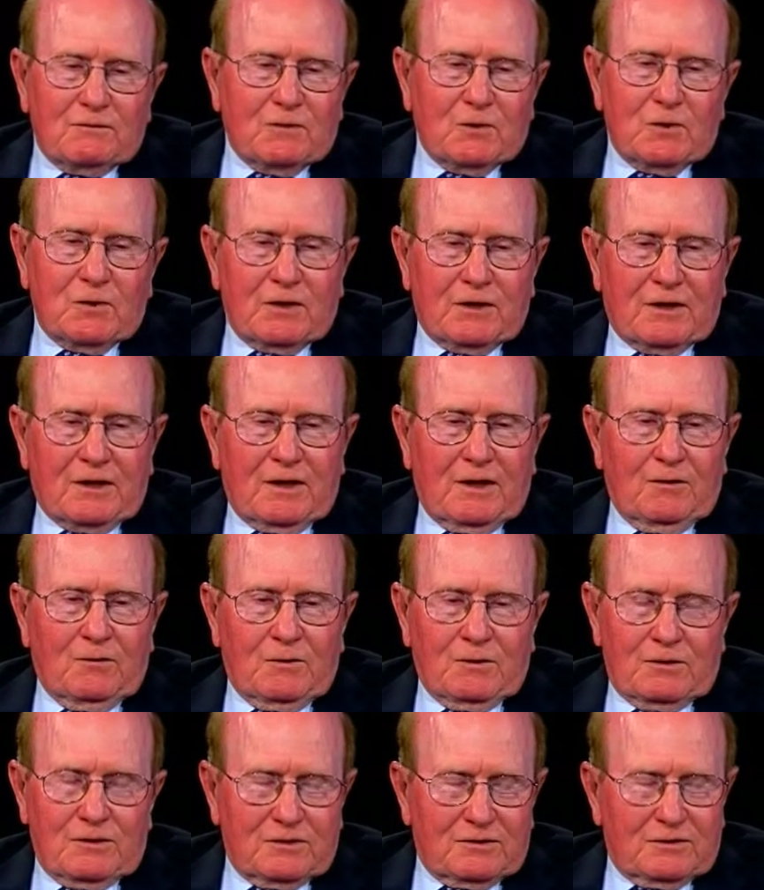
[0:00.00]
go to town.
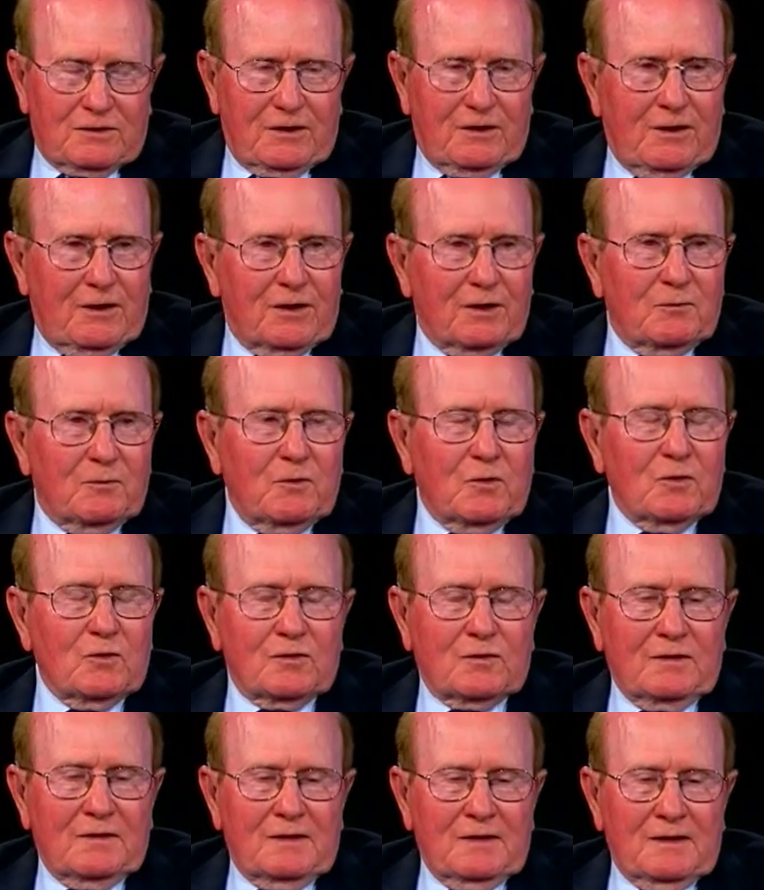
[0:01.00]
We just stayed on the post.
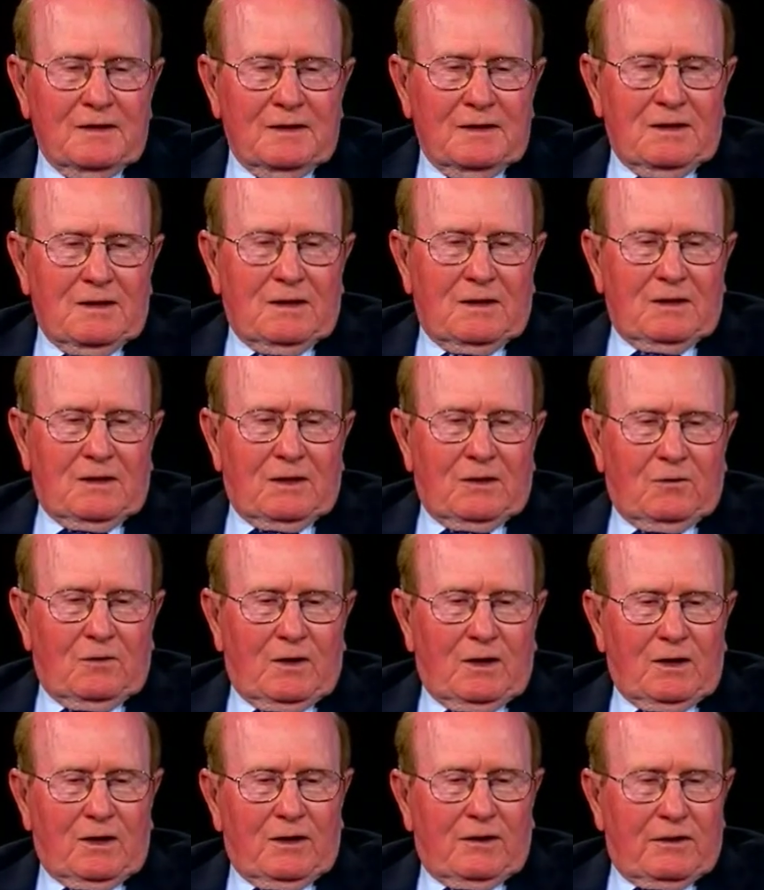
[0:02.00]

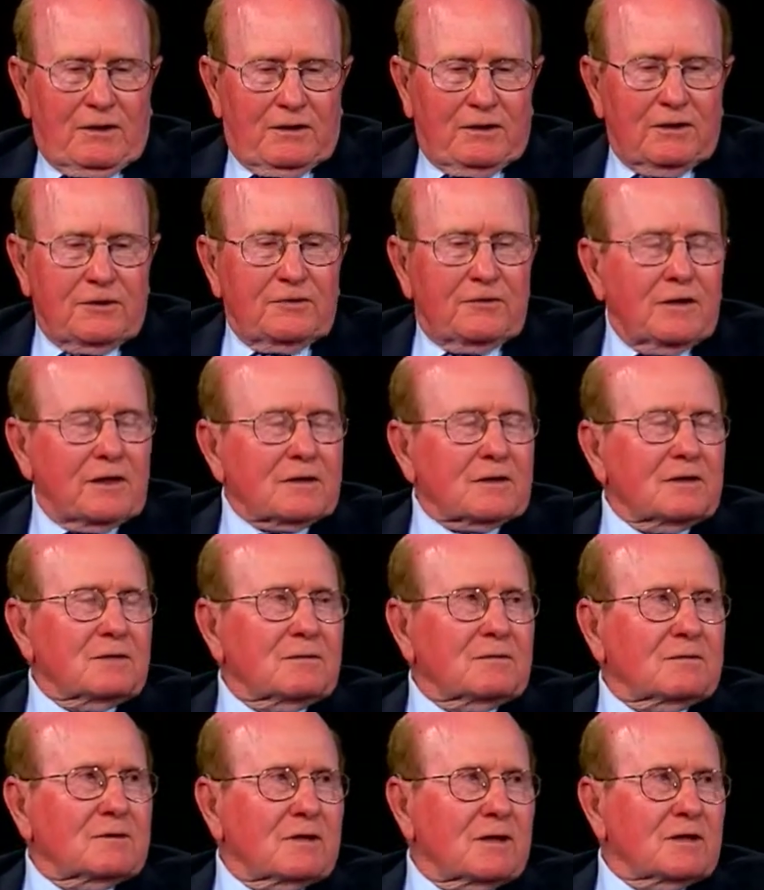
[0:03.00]
While there, I did take the
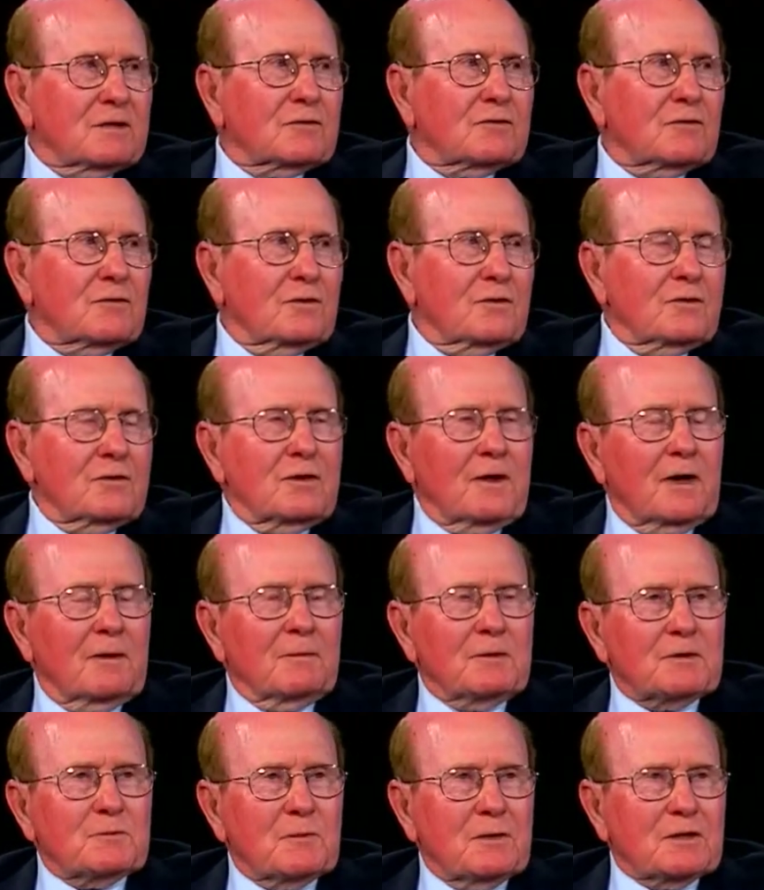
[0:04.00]
test for the
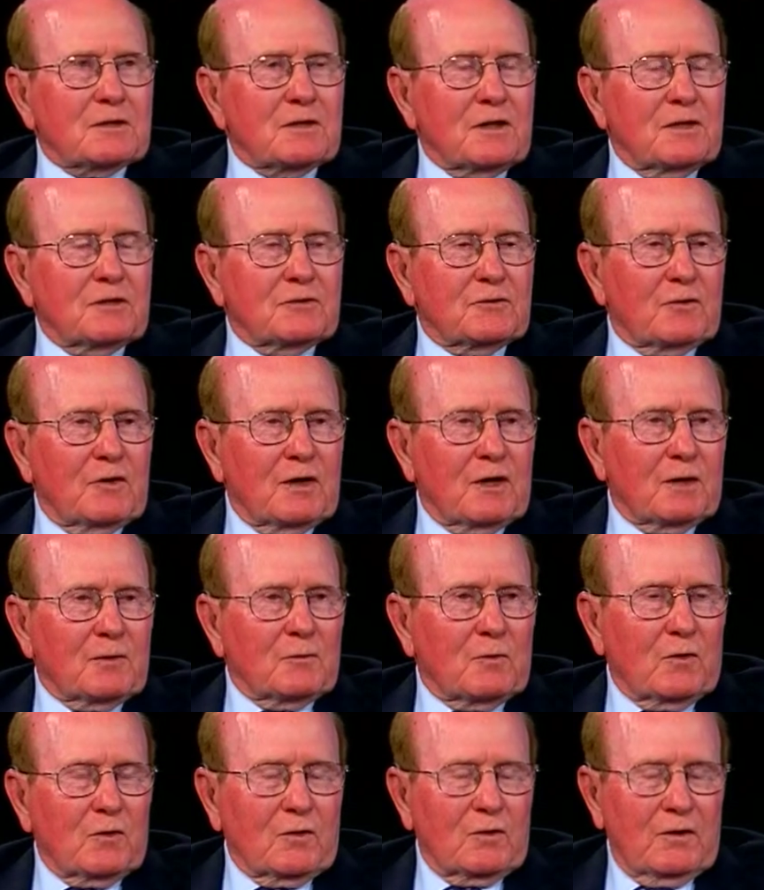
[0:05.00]
Army Specialized Training
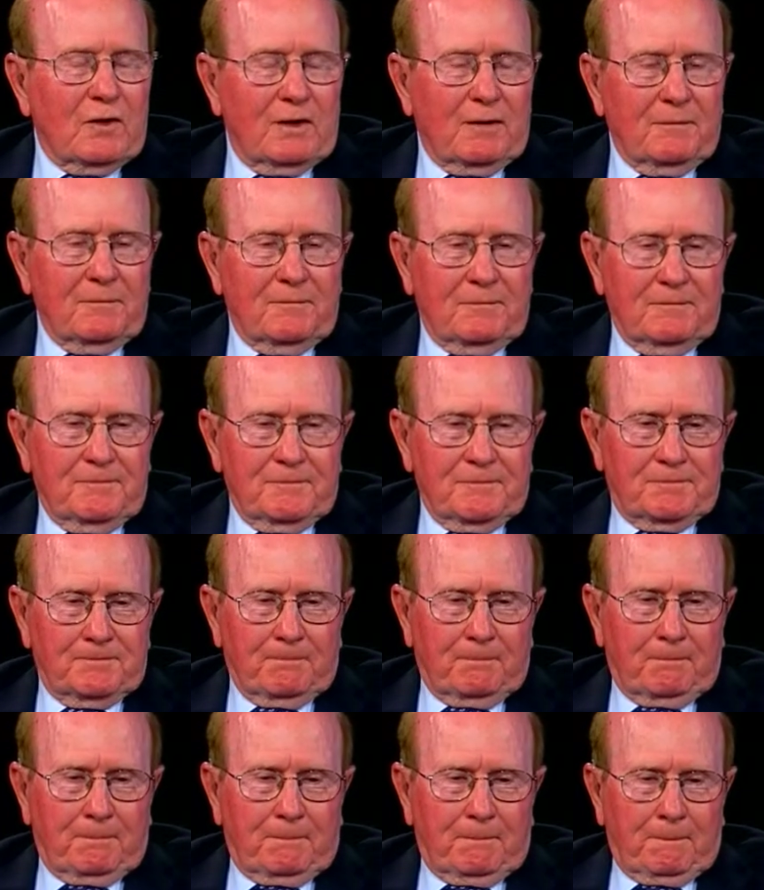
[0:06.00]
Program.
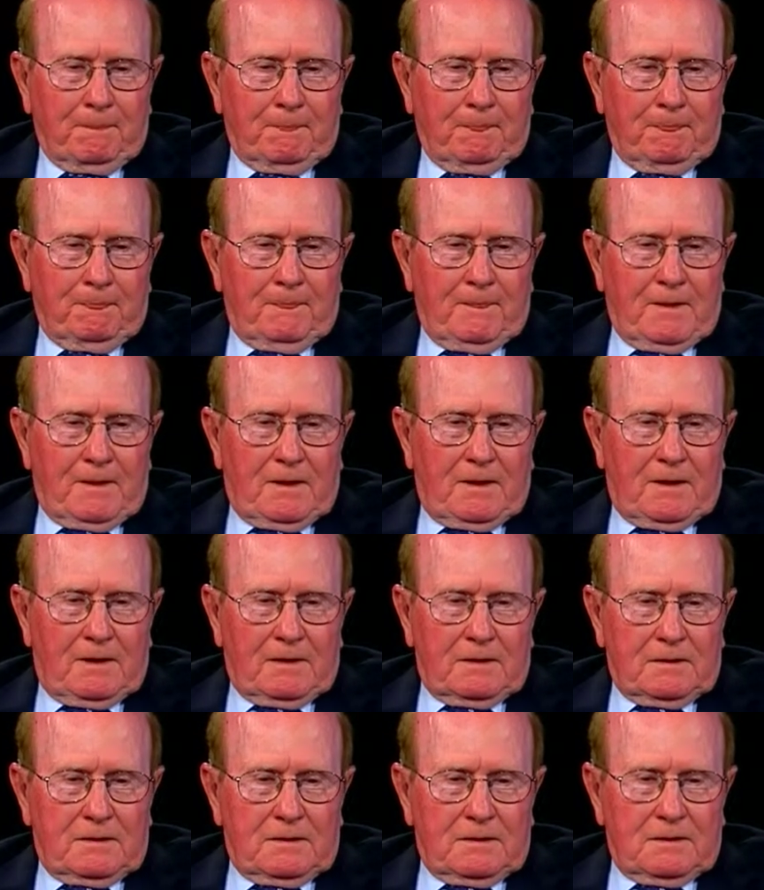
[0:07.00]

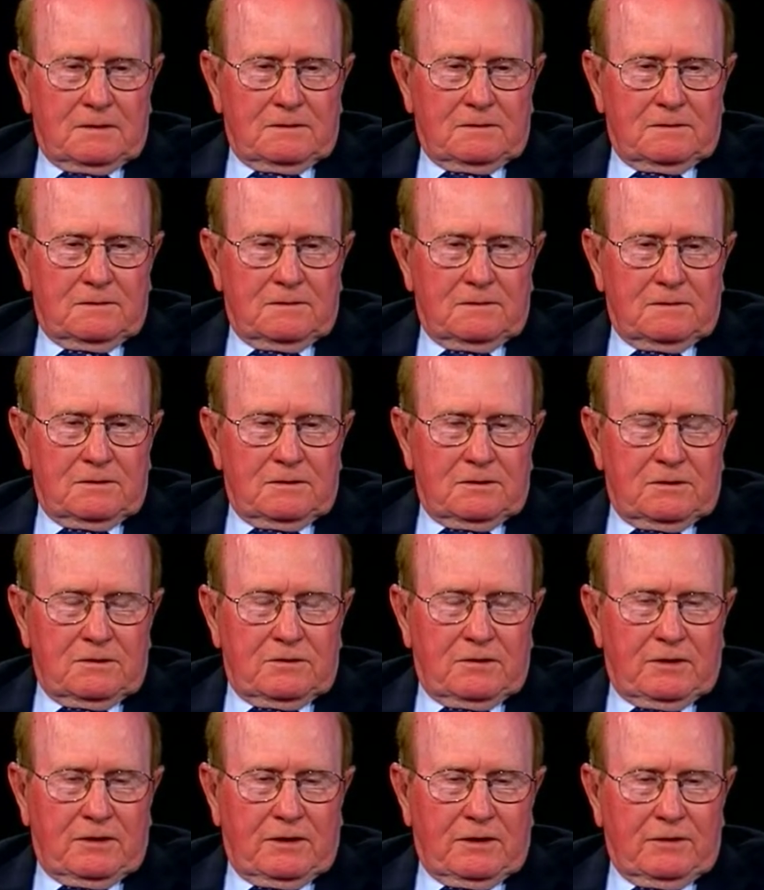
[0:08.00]
And uh, at
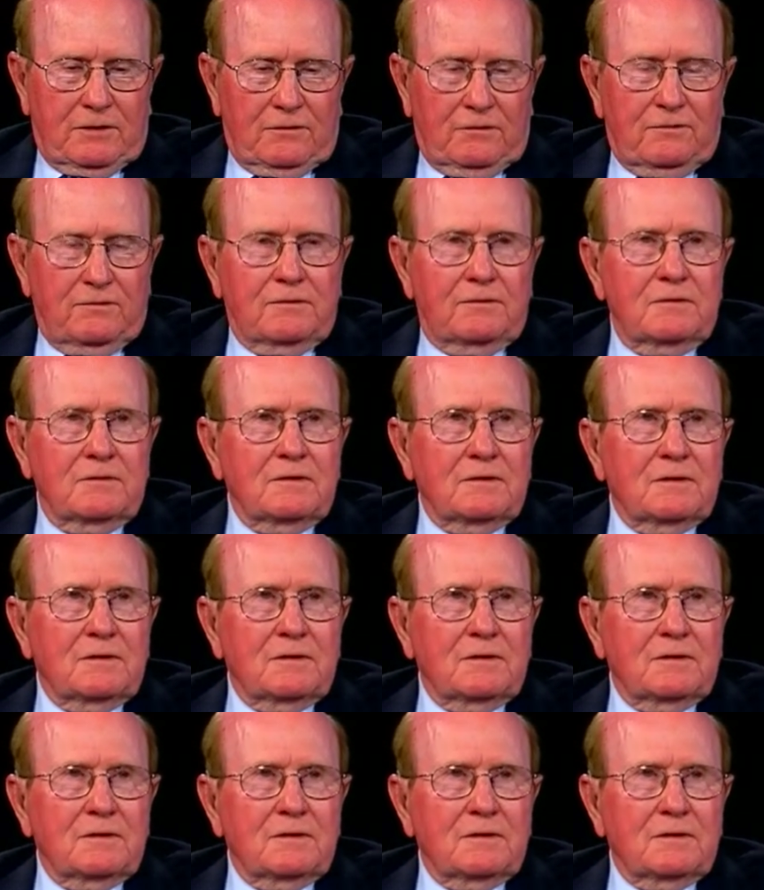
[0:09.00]
the end of